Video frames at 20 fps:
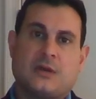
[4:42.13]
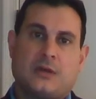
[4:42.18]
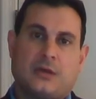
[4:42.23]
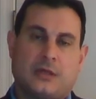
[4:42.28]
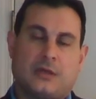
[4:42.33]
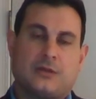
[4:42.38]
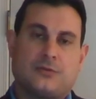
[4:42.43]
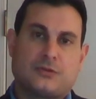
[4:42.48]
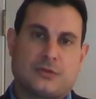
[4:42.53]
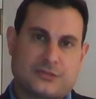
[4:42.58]

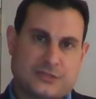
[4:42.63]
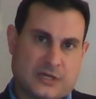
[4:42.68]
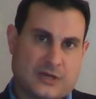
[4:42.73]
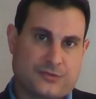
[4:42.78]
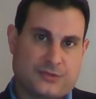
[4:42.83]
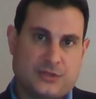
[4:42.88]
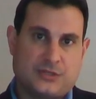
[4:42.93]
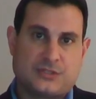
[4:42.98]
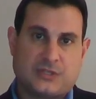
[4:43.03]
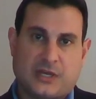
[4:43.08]
in
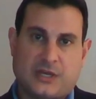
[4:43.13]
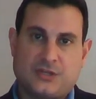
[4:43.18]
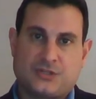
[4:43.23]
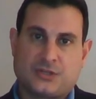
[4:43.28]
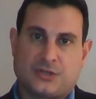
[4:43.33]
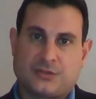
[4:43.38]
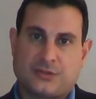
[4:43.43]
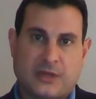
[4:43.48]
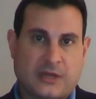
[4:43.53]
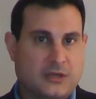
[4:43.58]
Southeast
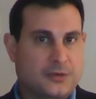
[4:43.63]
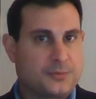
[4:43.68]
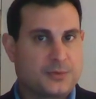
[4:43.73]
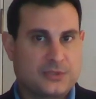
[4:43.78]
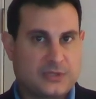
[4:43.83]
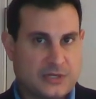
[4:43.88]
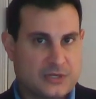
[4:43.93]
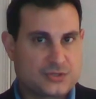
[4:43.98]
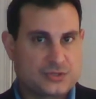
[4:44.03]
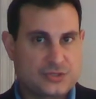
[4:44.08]
Asia that could
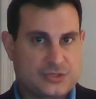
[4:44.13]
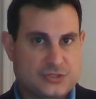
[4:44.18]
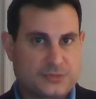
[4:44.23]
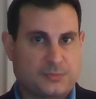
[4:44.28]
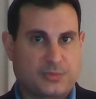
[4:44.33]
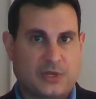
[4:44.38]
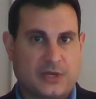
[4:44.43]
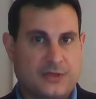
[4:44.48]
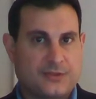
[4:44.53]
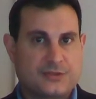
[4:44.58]
potentially
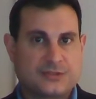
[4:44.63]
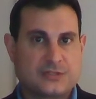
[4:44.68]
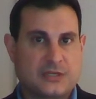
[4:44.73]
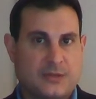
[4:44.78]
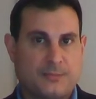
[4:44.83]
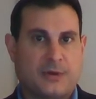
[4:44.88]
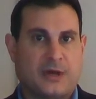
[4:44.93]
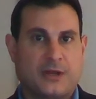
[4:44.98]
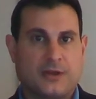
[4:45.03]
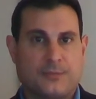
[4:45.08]
supply the
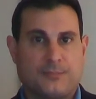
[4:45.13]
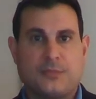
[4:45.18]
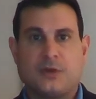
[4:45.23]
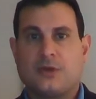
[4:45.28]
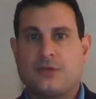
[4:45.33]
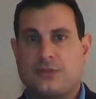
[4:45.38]
same item